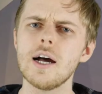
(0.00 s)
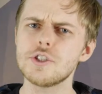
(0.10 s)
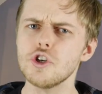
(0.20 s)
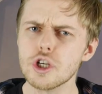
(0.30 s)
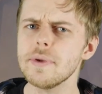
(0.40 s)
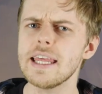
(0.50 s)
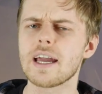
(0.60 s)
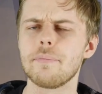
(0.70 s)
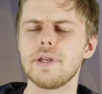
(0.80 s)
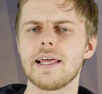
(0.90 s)
A social media
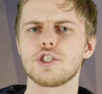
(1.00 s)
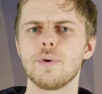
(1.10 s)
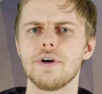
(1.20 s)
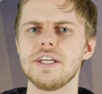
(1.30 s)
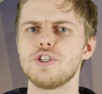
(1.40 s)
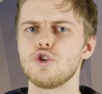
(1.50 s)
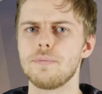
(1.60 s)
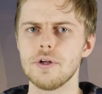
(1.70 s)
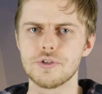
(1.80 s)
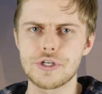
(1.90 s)
company like Twitter needs to
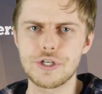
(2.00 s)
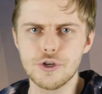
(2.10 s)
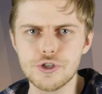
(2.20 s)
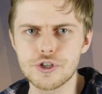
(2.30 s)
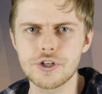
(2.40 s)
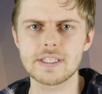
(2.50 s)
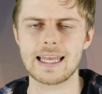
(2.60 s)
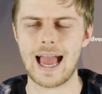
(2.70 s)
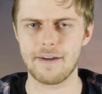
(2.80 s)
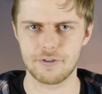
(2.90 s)
appeal to users
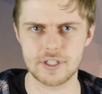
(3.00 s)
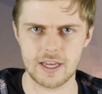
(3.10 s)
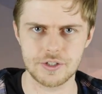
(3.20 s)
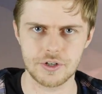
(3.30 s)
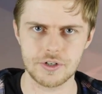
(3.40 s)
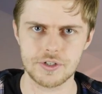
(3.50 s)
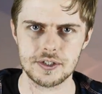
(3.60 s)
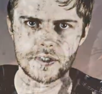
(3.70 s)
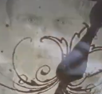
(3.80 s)
and advertisers.